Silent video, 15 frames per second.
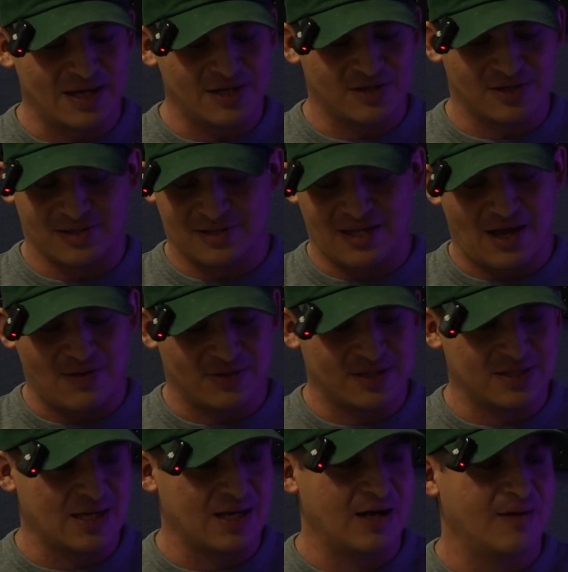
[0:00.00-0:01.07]
that's just how it's
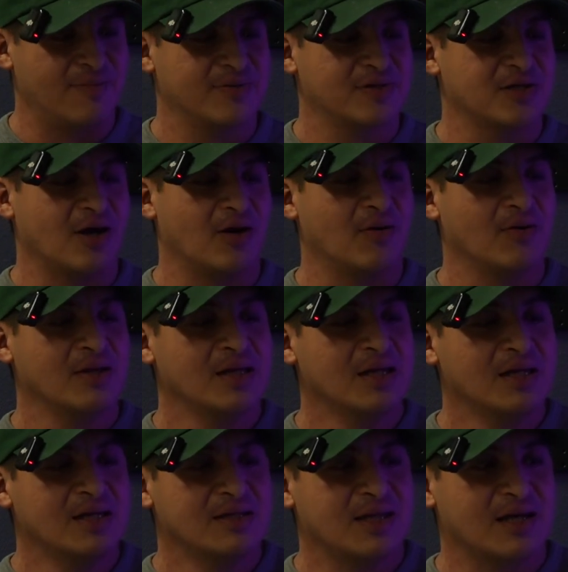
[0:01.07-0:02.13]
set up. So
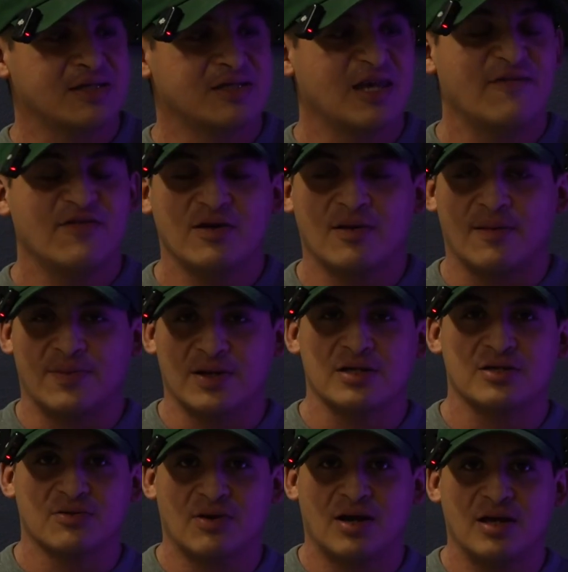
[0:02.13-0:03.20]
that's definitely my
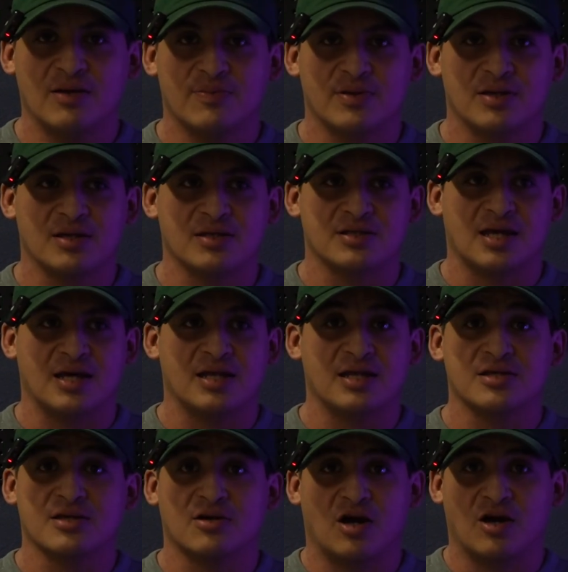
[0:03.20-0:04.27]
biggest gripe, is that
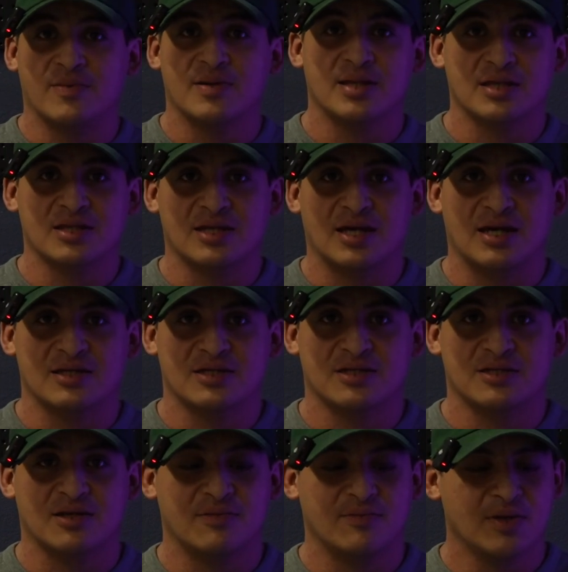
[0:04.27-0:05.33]
it's a carbine length gas
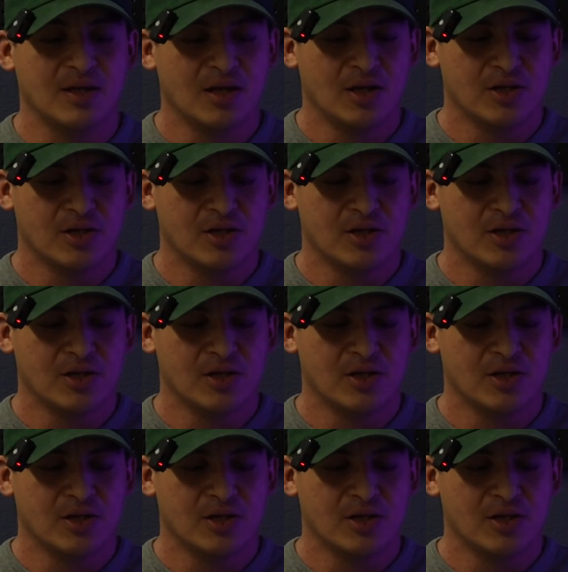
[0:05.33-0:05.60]
system.